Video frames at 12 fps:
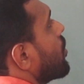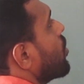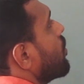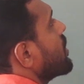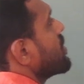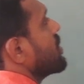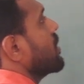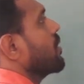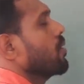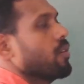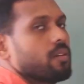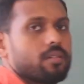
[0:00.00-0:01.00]
Domestic
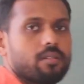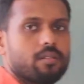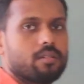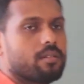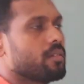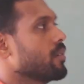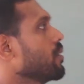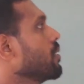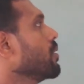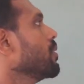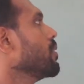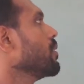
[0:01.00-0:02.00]
load.
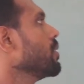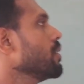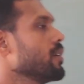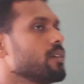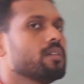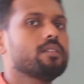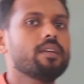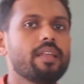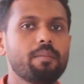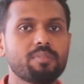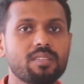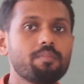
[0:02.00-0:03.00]
The
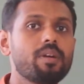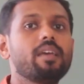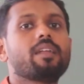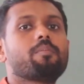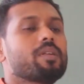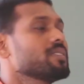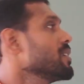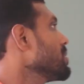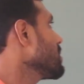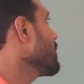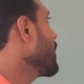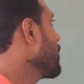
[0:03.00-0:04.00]
name simply
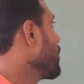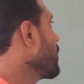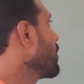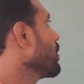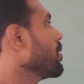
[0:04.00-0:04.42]
represents the value.